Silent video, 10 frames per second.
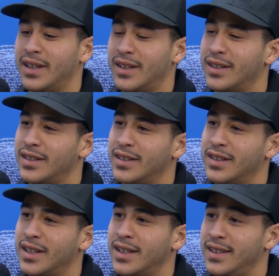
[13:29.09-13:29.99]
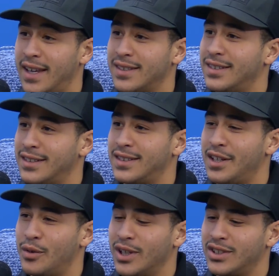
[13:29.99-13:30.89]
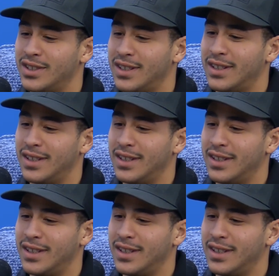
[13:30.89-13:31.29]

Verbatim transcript: state. Yes, in the state of Washington. Highest